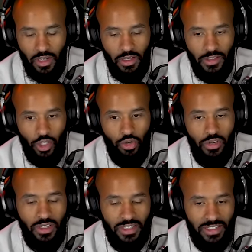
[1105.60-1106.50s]

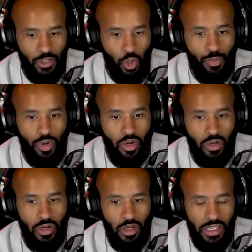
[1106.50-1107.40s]
Takeru is super,
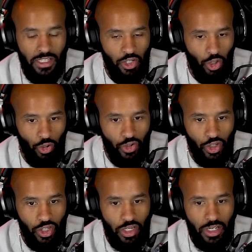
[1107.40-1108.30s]
he's
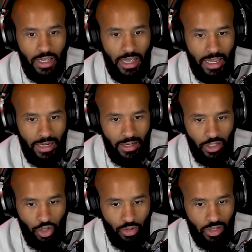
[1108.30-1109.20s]
closer. And
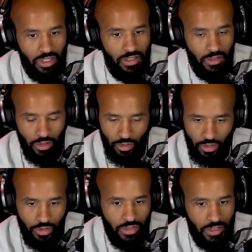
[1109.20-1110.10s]
you're
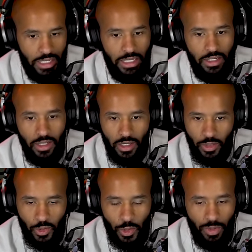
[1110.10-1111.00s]
seeing
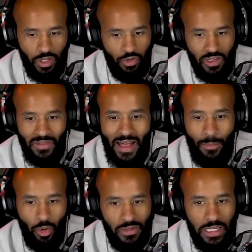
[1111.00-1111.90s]
Superlek using a lot
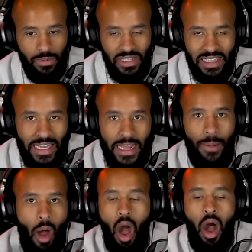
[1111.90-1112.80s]
more teeps to get
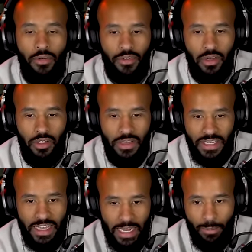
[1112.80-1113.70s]
him off. To
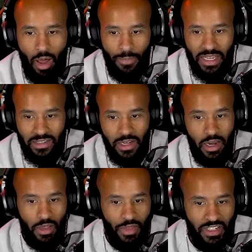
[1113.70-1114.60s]
get him off, because
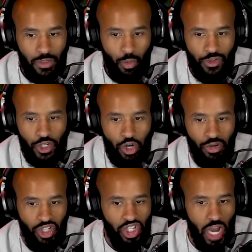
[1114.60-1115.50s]
this is where
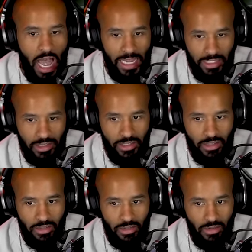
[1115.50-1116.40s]
Takeru shines
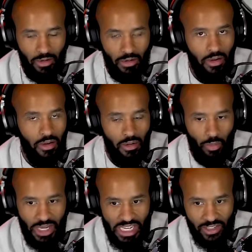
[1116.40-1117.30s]

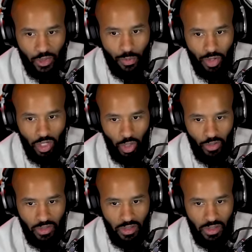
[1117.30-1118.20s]
when he gets super close.